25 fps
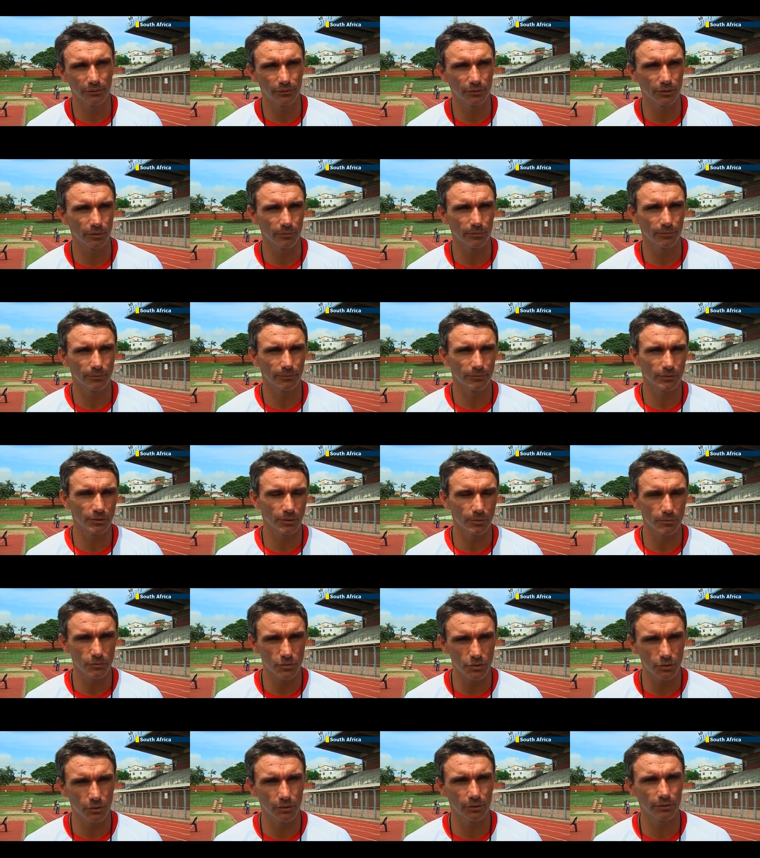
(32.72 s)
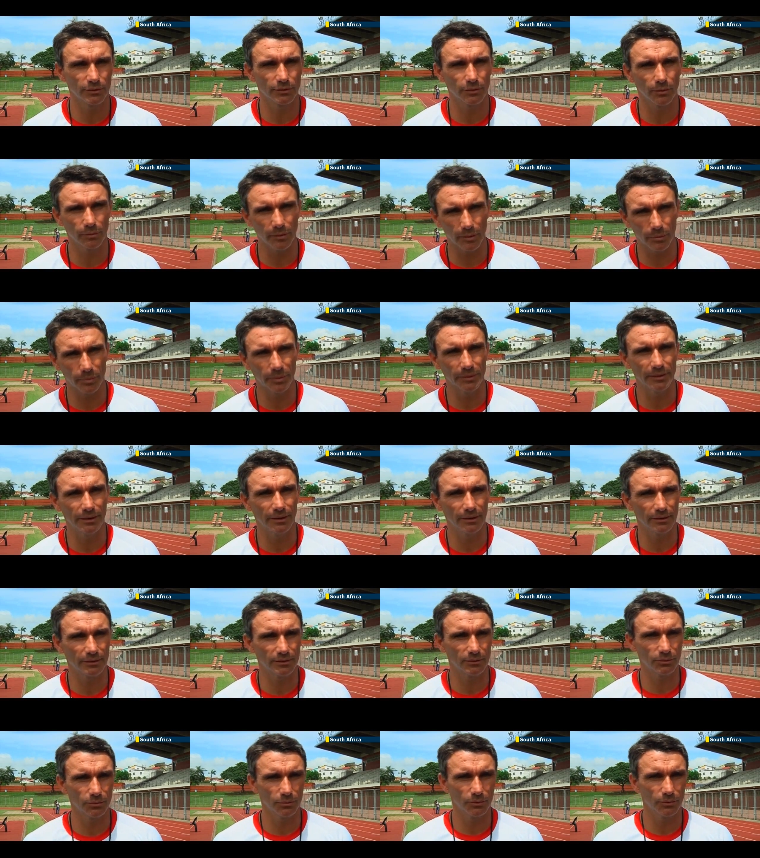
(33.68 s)
to give some, some joy, some
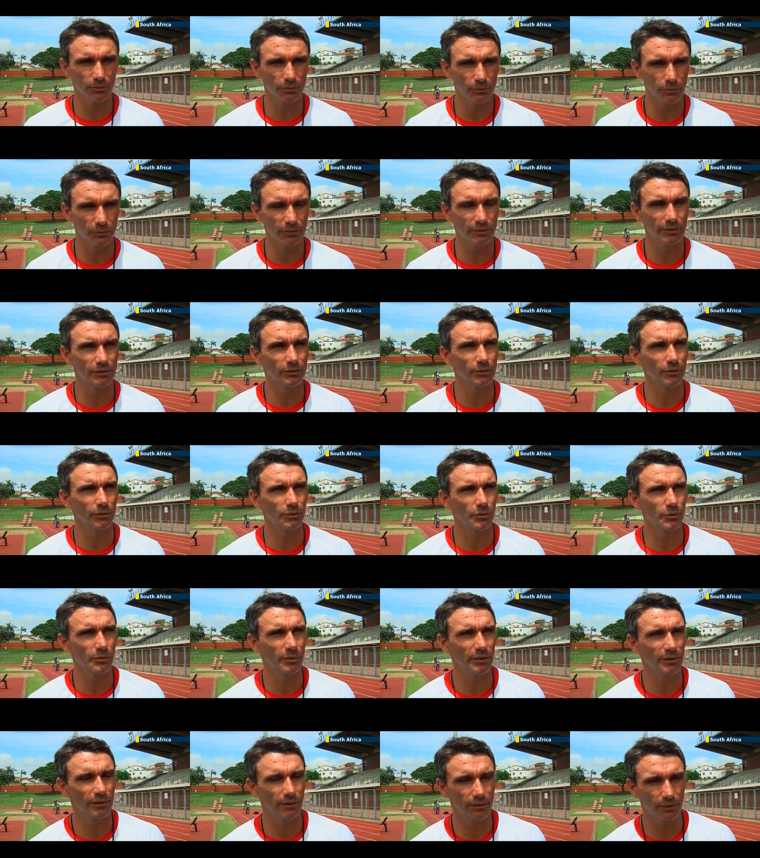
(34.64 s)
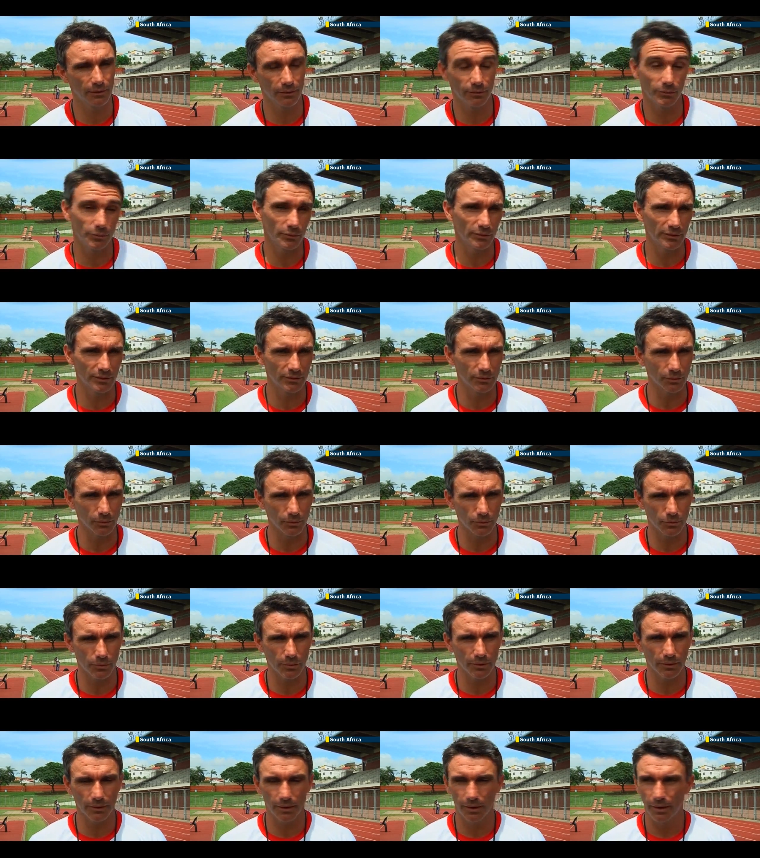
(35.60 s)
happiness to, to this country. To this
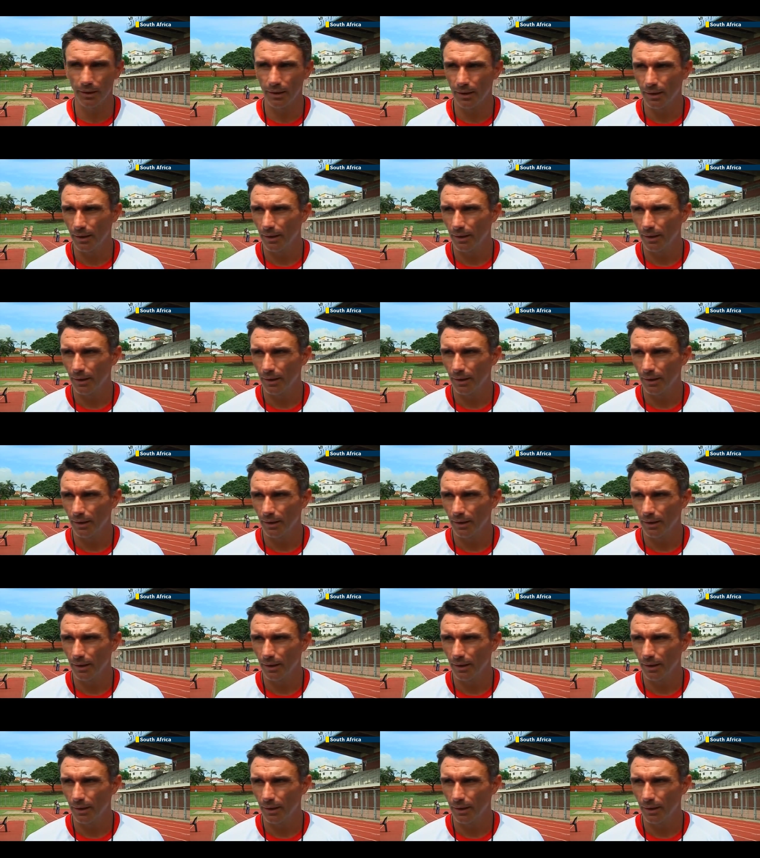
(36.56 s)
country.